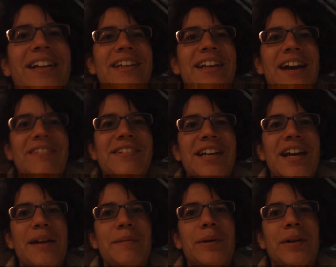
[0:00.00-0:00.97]
the
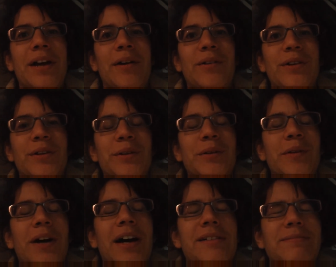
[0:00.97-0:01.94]
FDA put out new
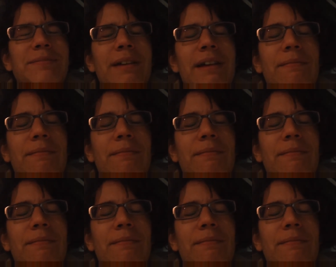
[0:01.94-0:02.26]
um,